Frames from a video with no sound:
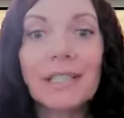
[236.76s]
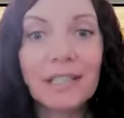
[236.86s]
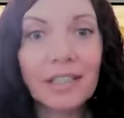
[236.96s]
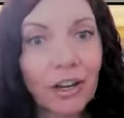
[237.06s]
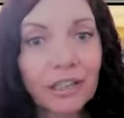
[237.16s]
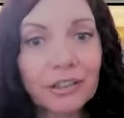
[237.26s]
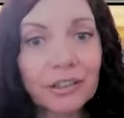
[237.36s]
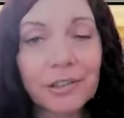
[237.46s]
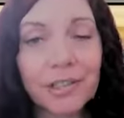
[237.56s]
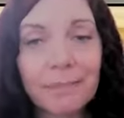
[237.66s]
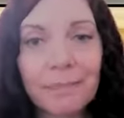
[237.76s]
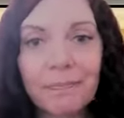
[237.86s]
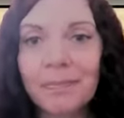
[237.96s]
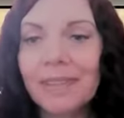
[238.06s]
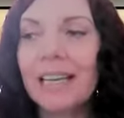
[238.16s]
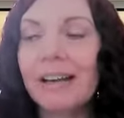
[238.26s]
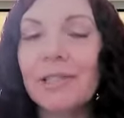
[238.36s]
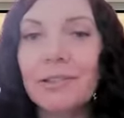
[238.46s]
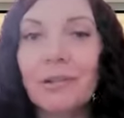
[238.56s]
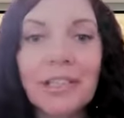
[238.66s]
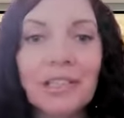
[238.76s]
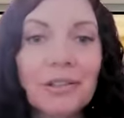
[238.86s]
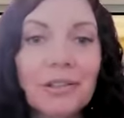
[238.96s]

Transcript: I was seeing doctors. I was going